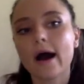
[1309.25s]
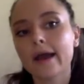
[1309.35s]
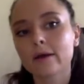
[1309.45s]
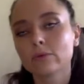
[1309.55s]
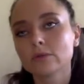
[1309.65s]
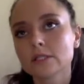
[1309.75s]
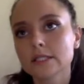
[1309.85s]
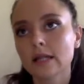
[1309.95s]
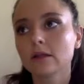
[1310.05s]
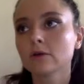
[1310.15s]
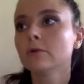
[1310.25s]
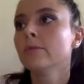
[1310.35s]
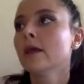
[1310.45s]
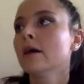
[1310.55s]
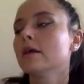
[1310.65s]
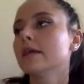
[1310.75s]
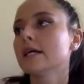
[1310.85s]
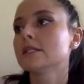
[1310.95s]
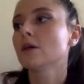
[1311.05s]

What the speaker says: I would tell you that,